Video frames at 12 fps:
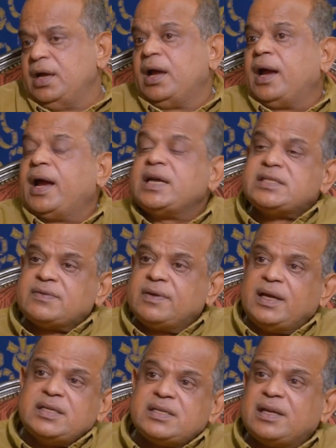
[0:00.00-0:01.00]
as well
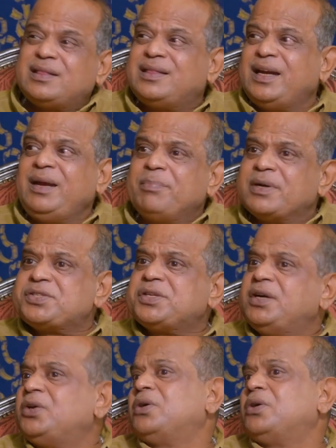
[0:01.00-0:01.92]
as 3%